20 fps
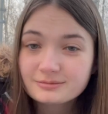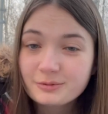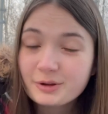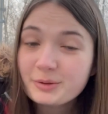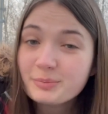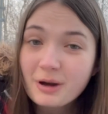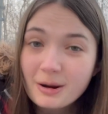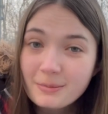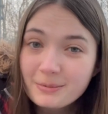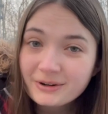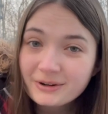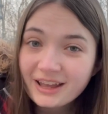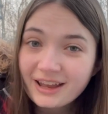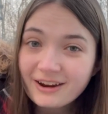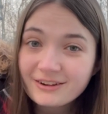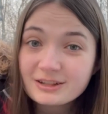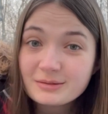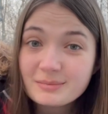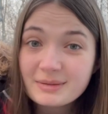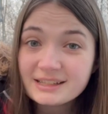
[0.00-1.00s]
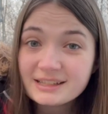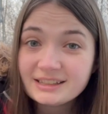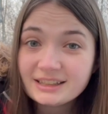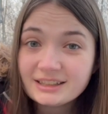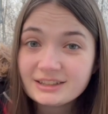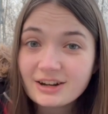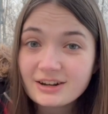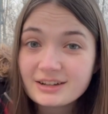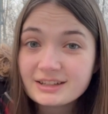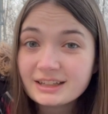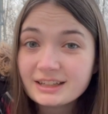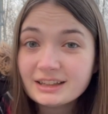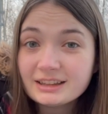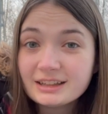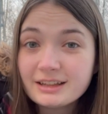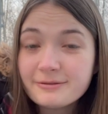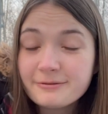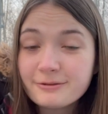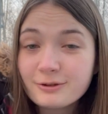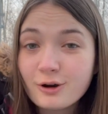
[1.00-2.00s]
With proper care, domestic ducks can
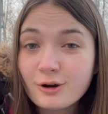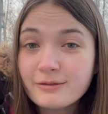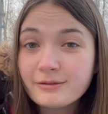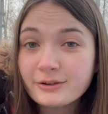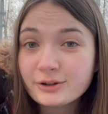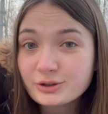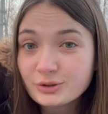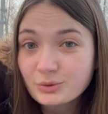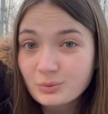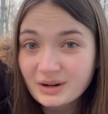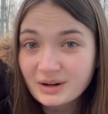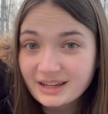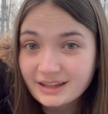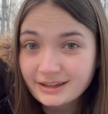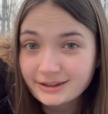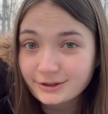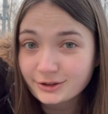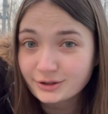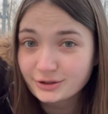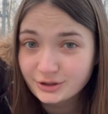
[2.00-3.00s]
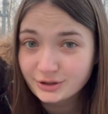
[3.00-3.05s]
live for over 20 years.